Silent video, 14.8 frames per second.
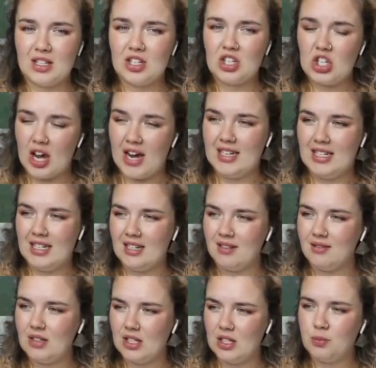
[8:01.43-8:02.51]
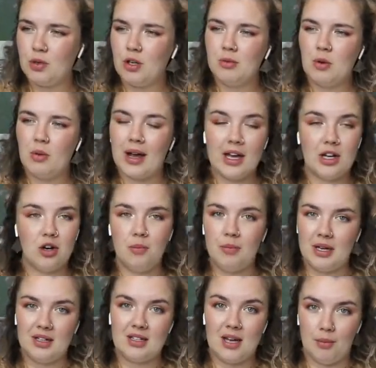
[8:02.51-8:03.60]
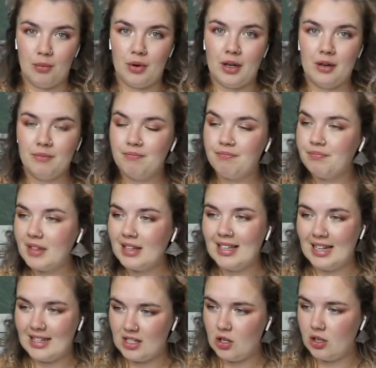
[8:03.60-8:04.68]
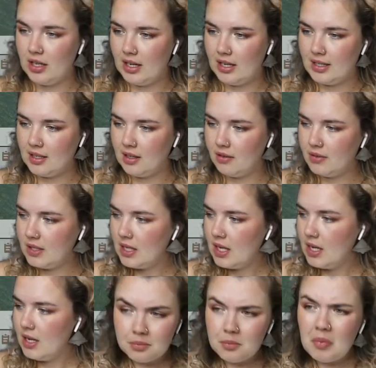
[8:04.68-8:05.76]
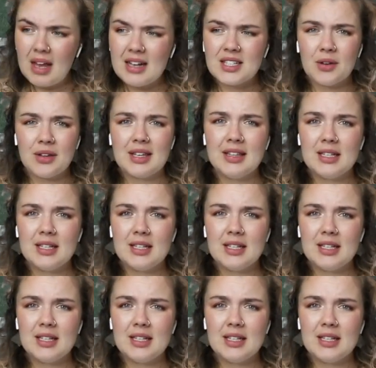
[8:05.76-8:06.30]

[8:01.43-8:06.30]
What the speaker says: shitey. This is probably why I don't pick temperate. Let's not kid ourselves. So I think this